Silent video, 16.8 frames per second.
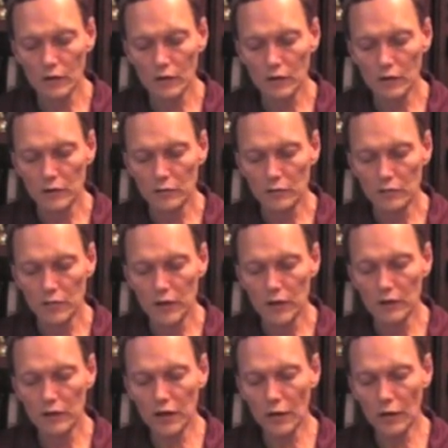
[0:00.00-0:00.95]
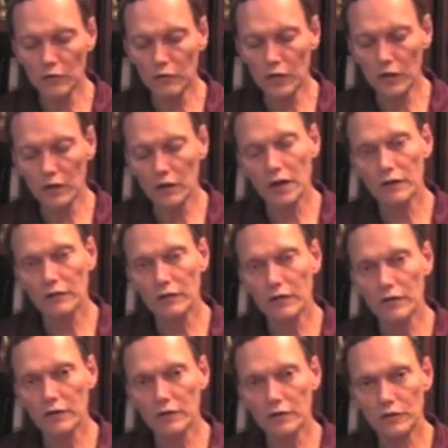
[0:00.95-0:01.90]
And many times in my life,
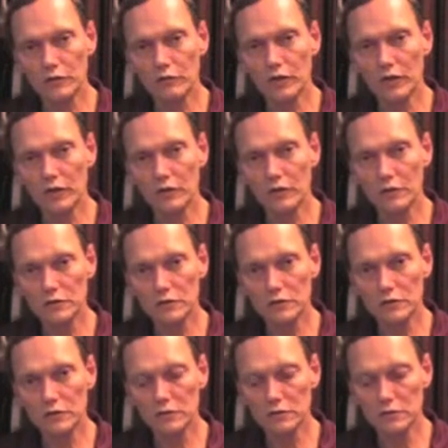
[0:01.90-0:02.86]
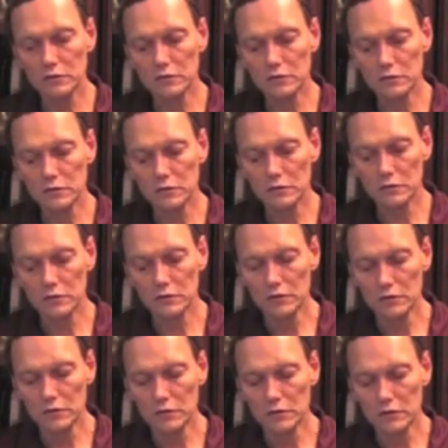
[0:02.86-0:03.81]
I could have been killed,
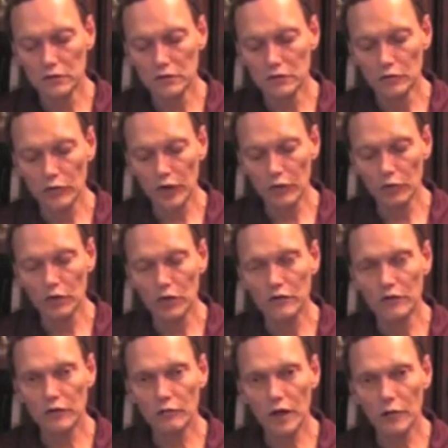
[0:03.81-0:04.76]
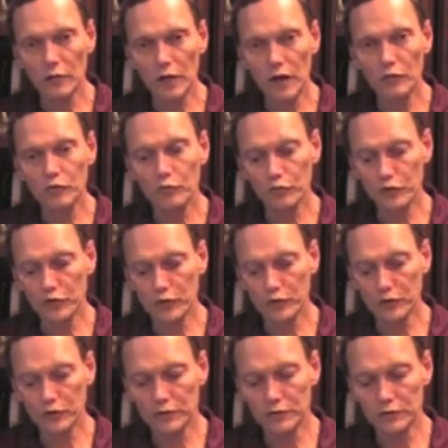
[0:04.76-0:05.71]
but I believe that my mom's
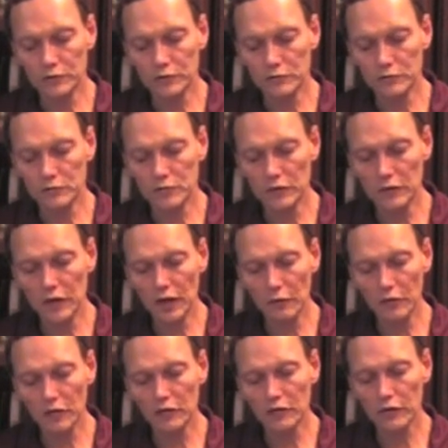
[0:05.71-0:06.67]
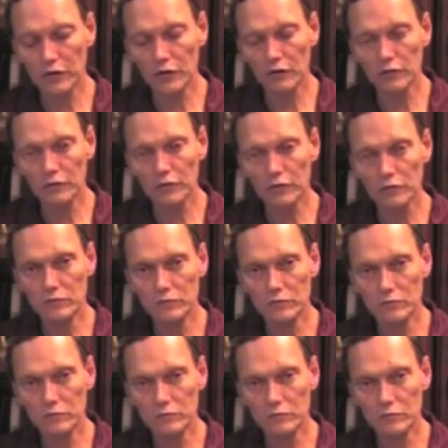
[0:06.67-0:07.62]
prayers had kept me safe,
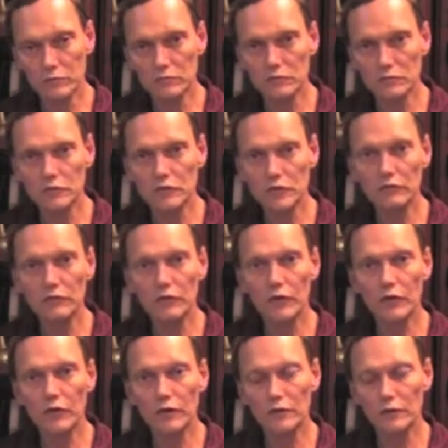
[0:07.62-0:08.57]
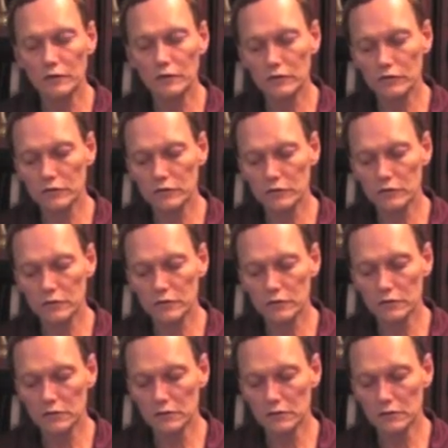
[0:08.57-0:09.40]
even though I didn't deserve it.